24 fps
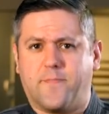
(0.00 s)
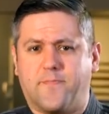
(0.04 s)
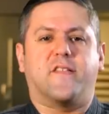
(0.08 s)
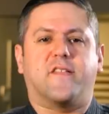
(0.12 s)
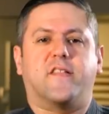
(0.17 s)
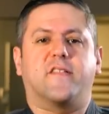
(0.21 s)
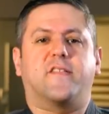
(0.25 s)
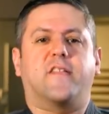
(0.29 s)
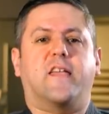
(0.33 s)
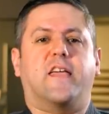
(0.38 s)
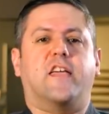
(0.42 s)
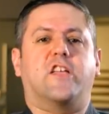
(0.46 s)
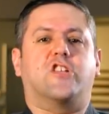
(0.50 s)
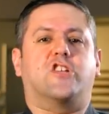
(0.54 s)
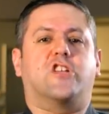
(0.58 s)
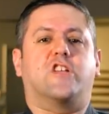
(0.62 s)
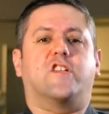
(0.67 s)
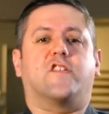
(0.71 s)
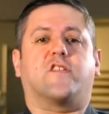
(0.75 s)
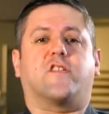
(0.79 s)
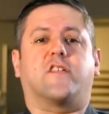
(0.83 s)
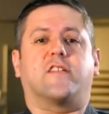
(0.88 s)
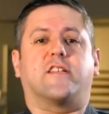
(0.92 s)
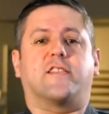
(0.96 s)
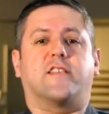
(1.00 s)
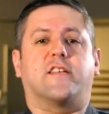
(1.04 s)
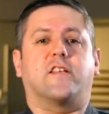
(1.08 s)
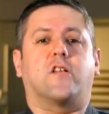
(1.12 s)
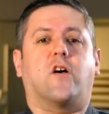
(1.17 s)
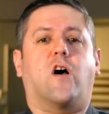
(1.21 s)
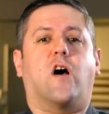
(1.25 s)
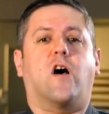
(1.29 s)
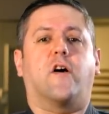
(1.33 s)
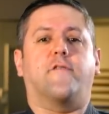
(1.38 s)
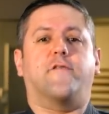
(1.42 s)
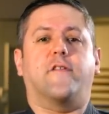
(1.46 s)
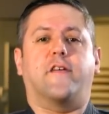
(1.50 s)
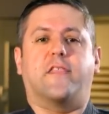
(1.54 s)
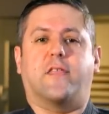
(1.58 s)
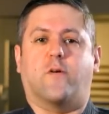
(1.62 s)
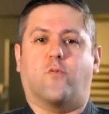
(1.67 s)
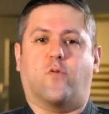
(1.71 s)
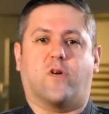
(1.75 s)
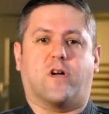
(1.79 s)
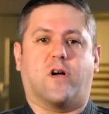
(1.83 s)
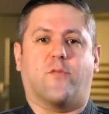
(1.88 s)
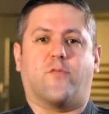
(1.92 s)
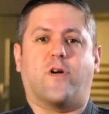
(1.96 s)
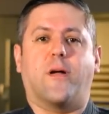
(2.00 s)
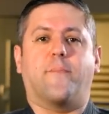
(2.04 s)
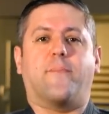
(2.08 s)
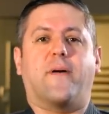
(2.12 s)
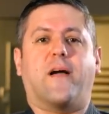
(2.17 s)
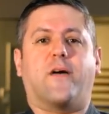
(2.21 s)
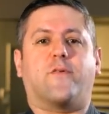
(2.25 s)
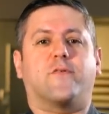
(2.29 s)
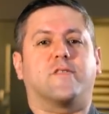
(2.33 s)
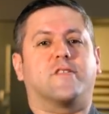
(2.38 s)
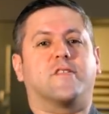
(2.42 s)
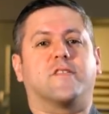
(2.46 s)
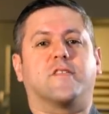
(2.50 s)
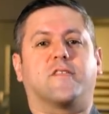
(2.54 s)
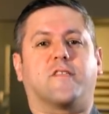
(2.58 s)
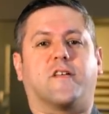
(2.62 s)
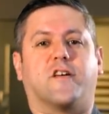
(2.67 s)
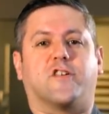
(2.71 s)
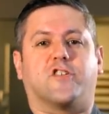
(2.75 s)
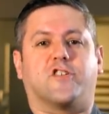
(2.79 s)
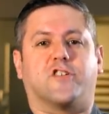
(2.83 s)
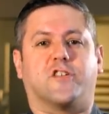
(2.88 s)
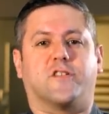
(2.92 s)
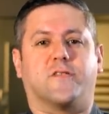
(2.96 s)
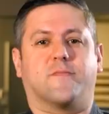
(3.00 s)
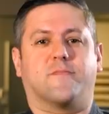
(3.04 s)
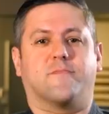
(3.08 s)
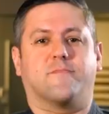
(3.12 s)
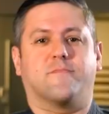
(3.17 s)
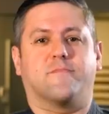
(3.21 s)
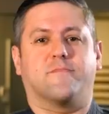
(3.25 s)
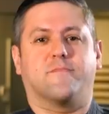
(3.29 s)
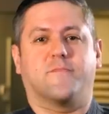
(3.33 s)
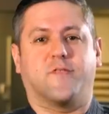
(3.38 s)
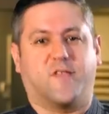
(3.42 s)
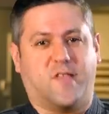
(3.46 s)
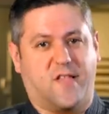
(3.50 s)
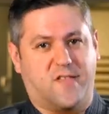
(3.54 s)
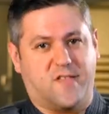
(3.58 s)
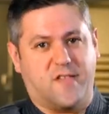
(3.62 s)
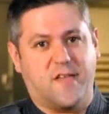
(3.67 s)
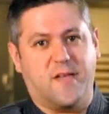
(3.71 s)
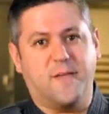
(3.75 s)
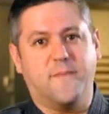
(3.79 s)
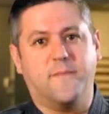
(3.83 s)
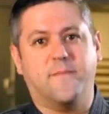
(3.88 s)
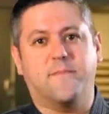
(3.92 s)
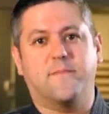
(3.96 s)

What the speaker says: Sensei Ichi is going to lead off, and then we'll come right back with the discussion. Sensei?